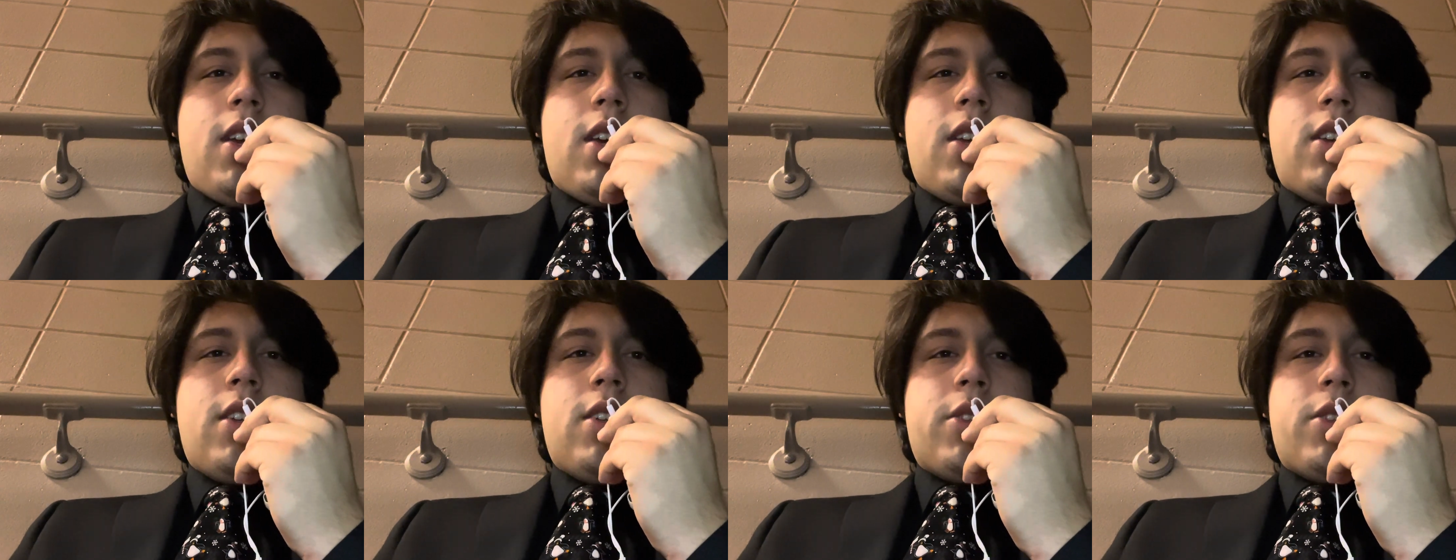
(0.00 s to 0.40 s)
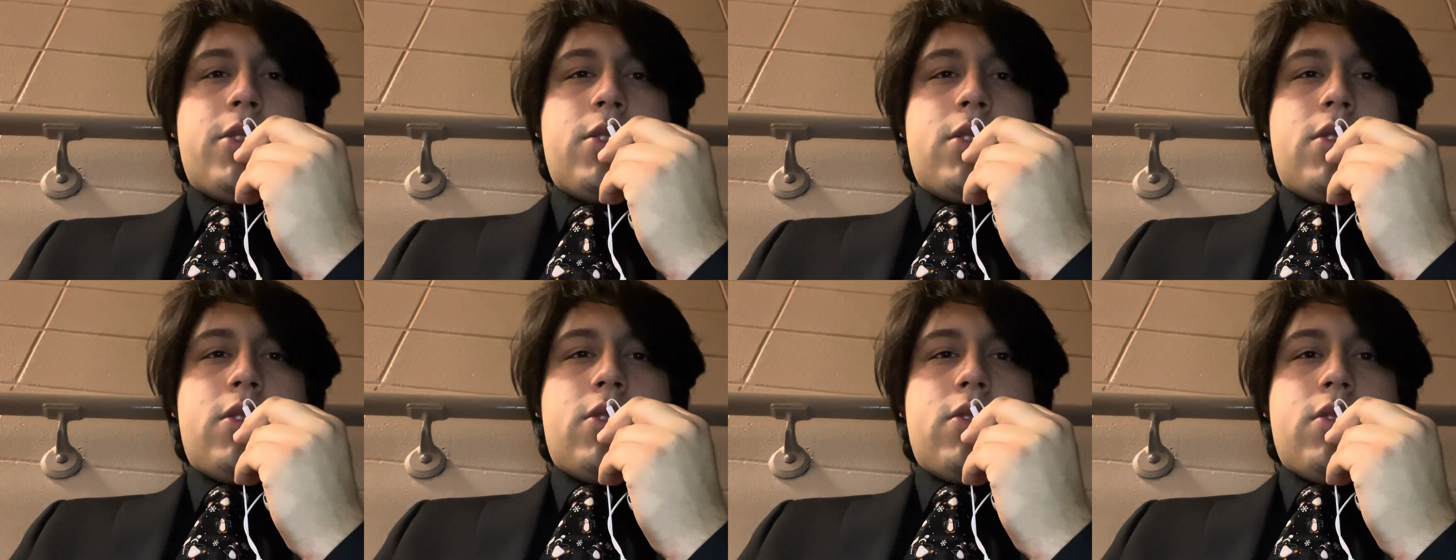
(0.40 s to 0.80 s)
an
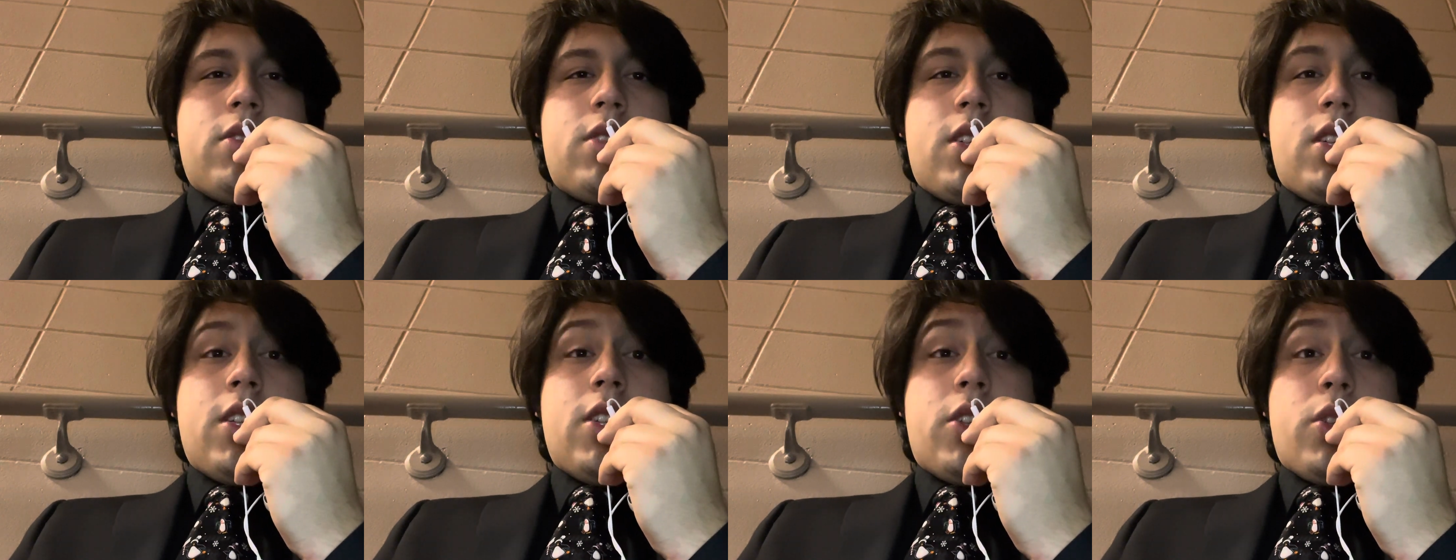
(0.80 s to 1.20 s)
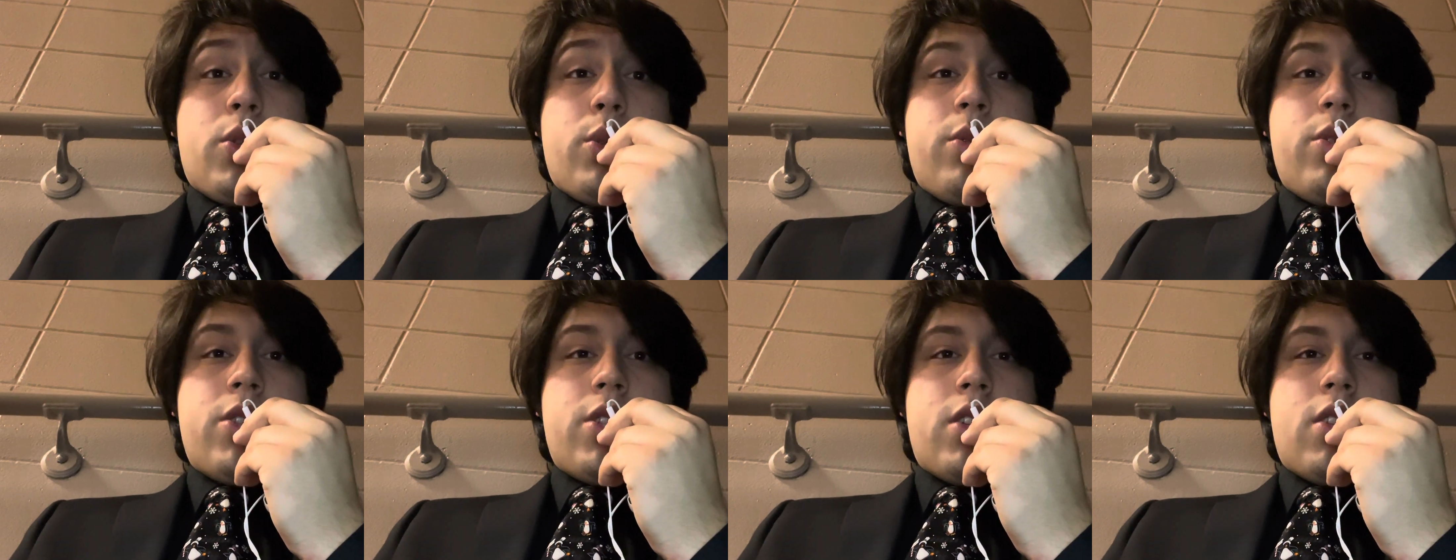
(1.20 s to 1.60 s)

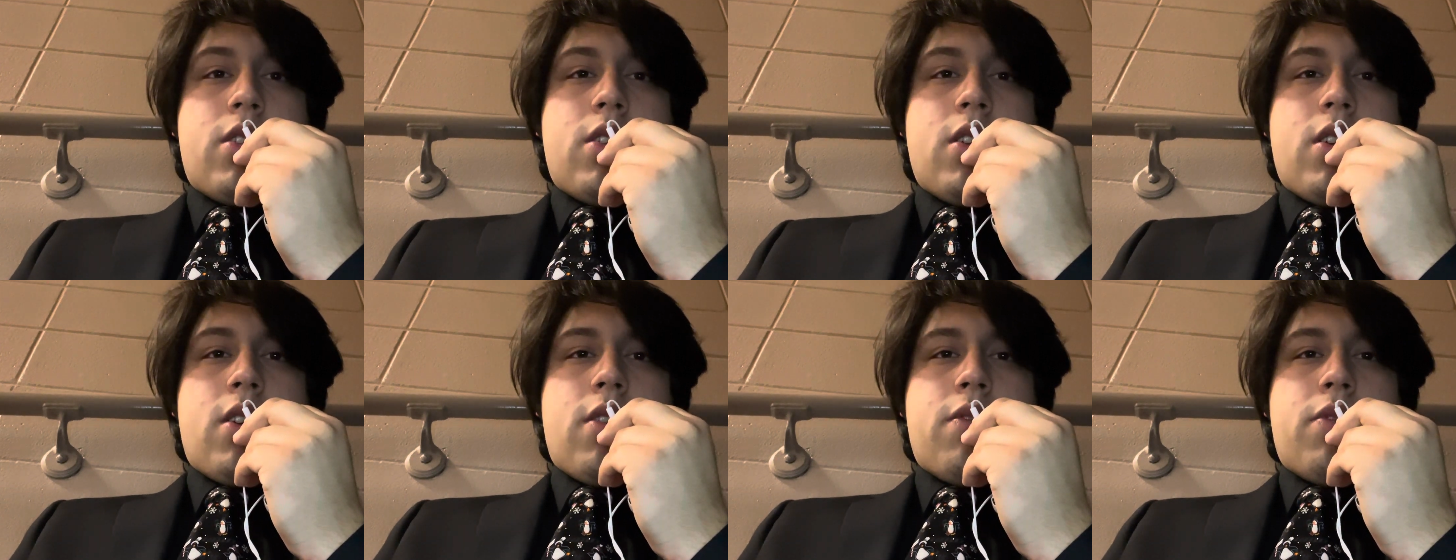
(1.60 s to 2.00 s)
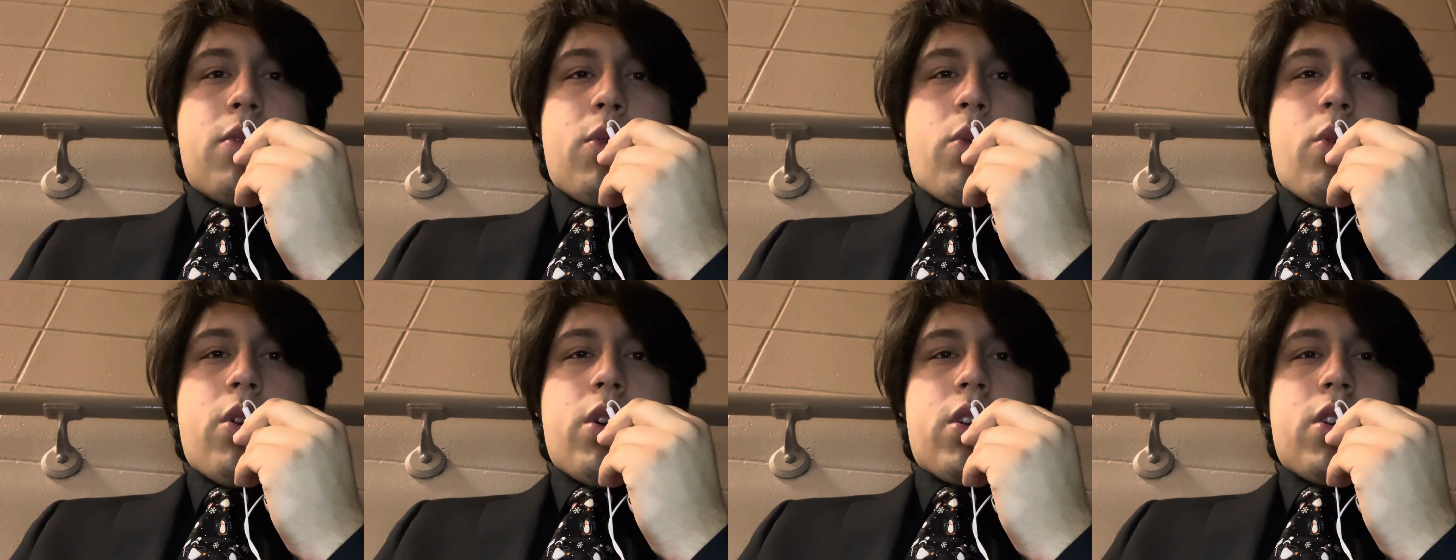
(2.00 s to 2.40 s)
illusion of
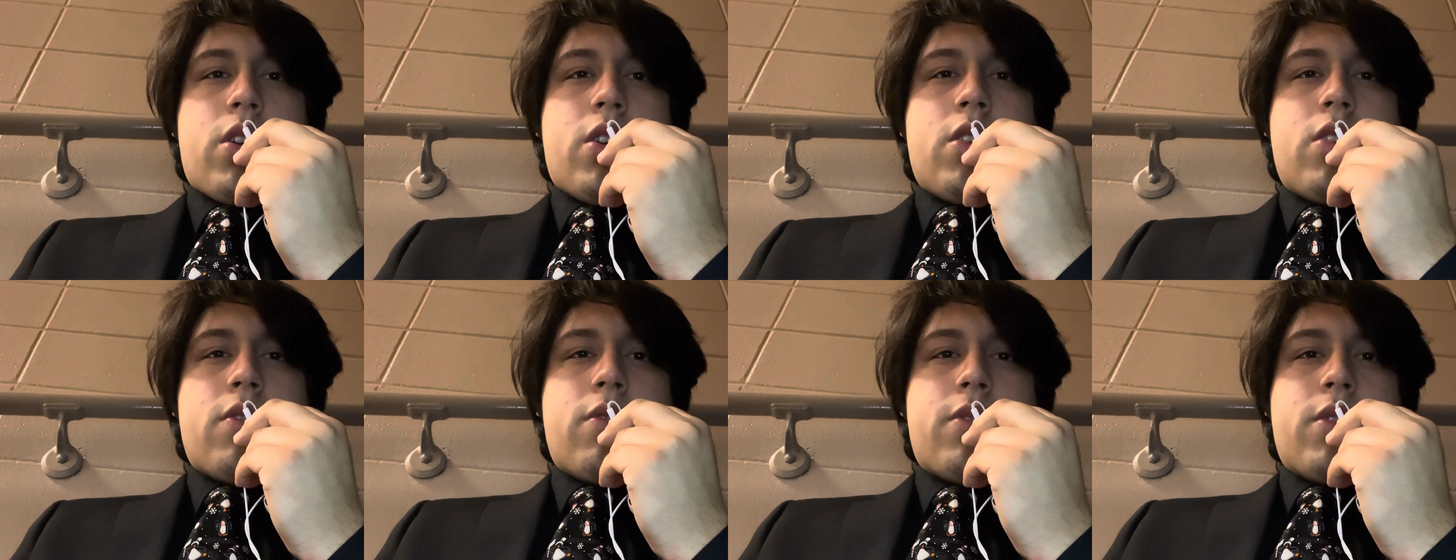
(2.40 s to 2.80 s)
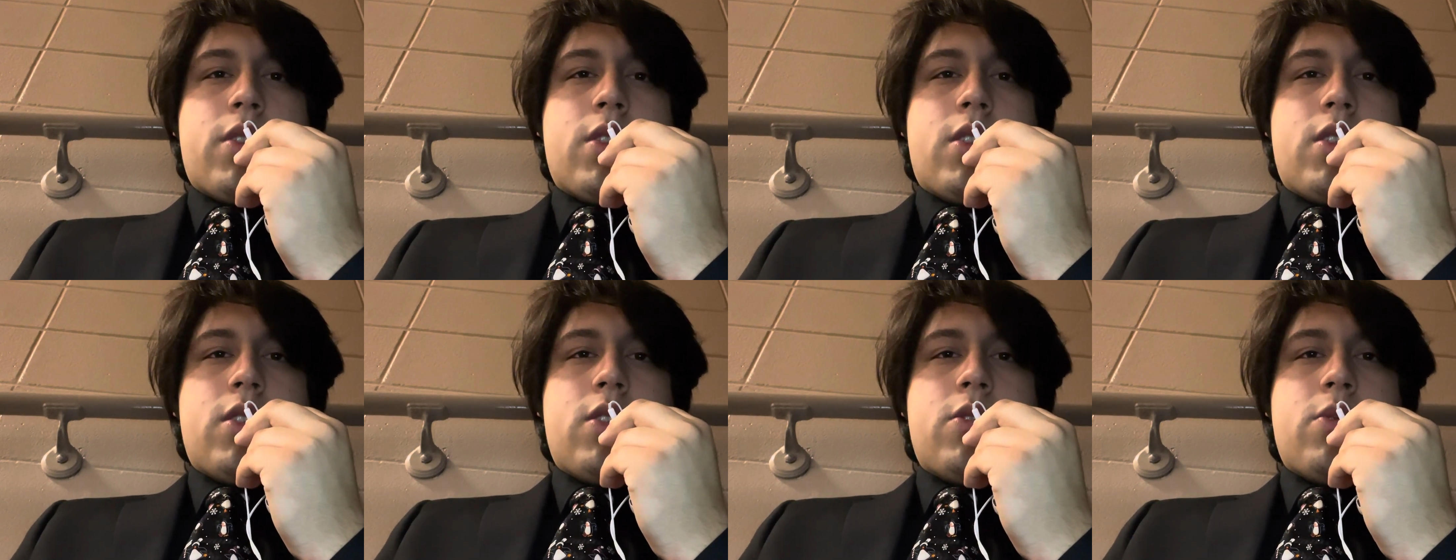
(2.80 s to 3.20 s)
order for
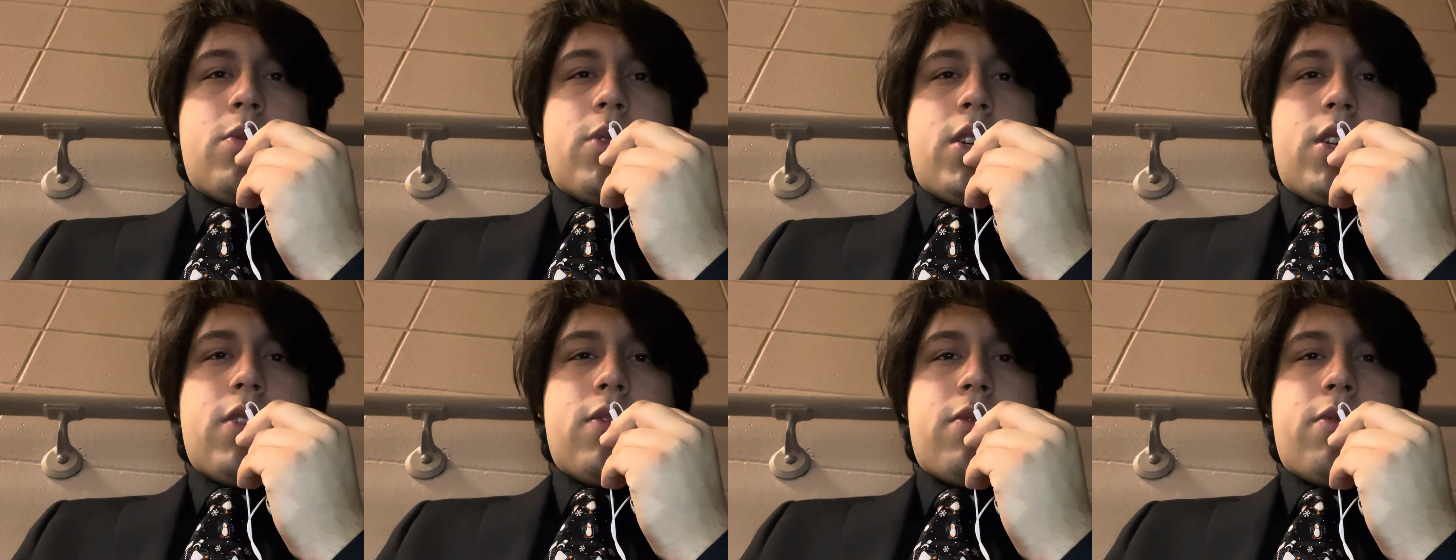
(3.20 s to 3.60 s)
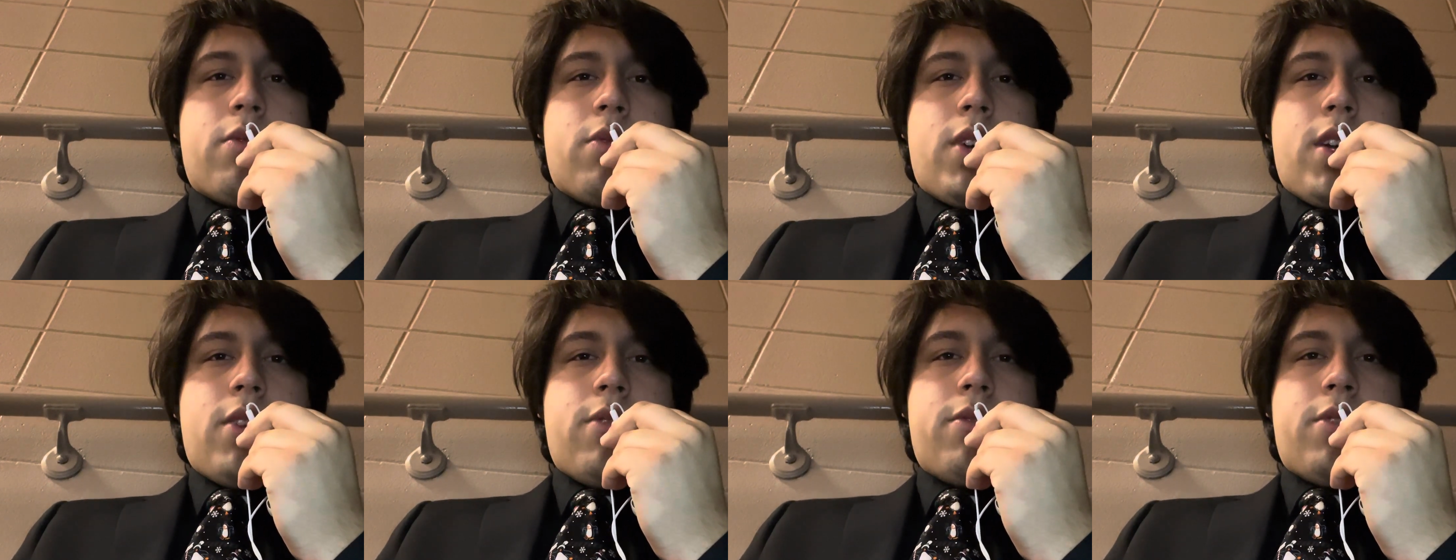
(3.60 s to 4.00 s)
this one
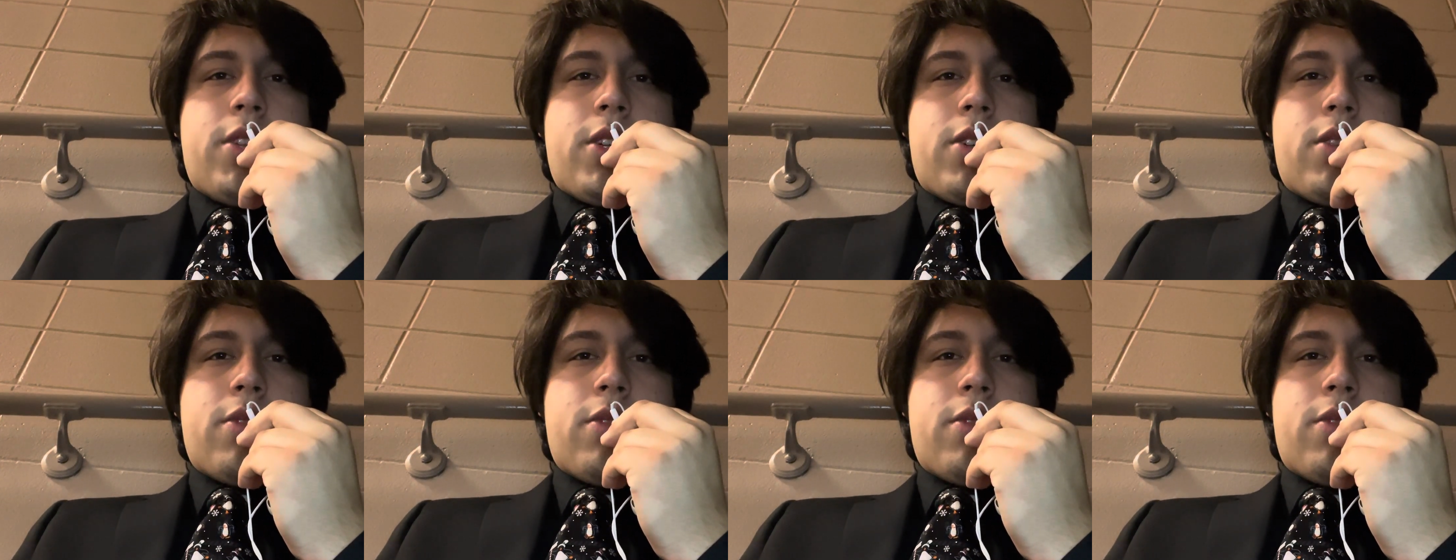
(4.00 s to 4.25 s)
frail flicker